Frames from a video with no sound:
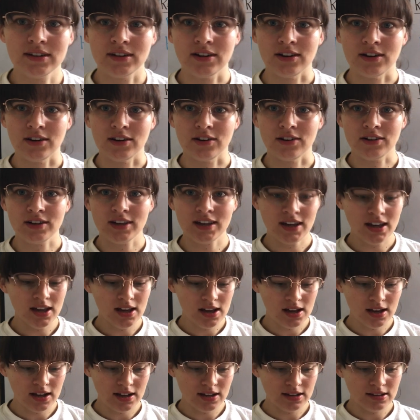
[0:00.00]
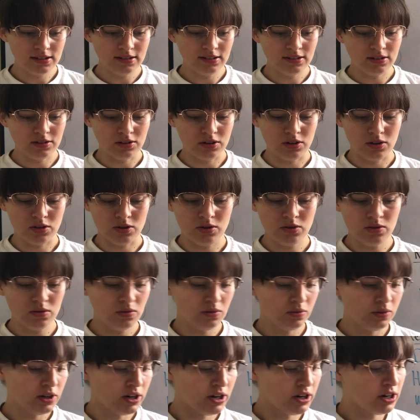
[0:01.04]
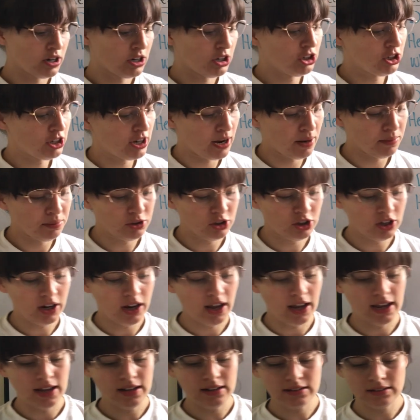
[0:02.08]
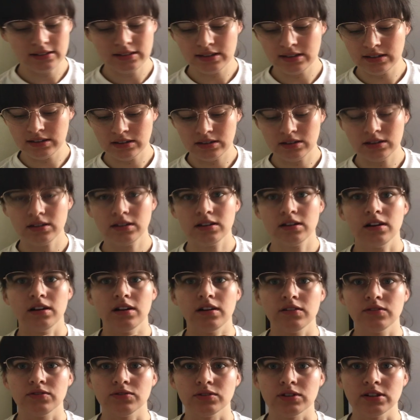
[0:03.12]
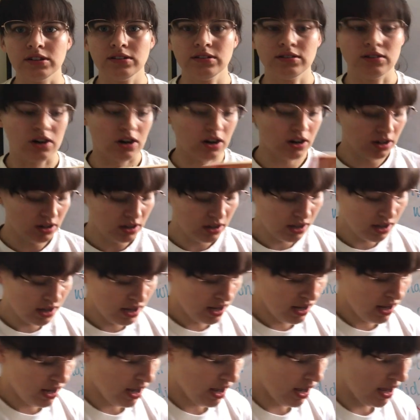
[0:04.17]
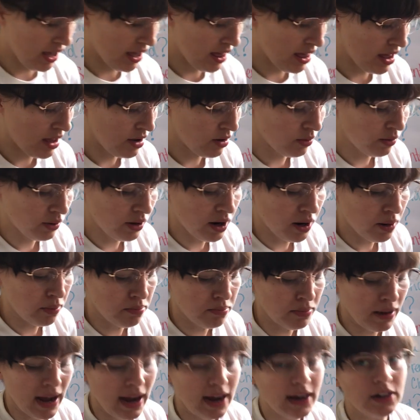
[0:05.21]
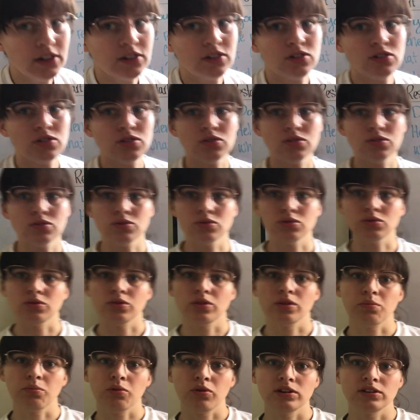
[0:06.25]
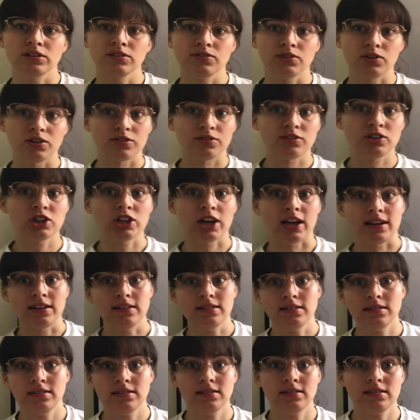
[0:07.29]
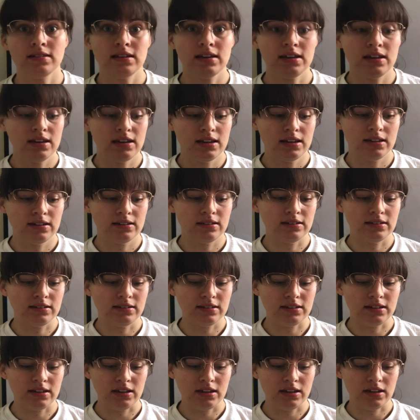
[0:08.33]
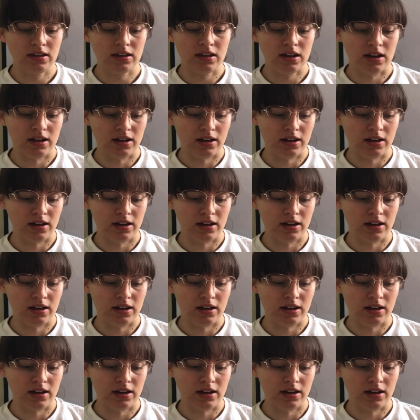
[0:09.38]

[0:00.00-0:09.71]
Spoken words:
Okay, guys, so we are on chapter 8 of Restart, and we are back to the point of view of Chase to see